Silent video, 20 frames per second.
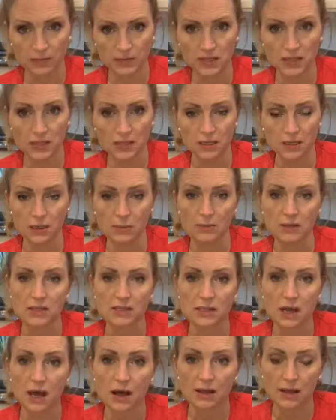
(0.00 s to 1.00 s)
tiki
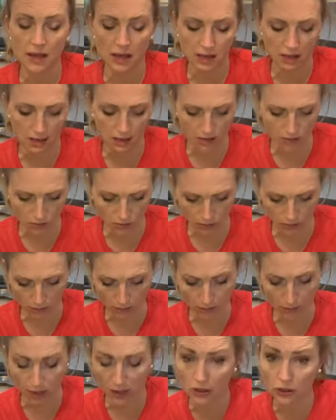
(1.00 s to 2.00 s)
masala
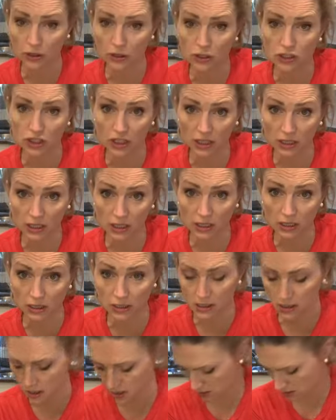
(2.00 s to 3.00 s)
or butter
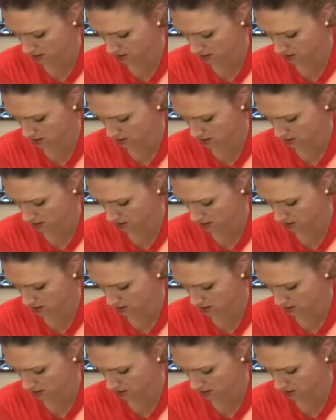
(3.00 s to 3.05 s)
chicken.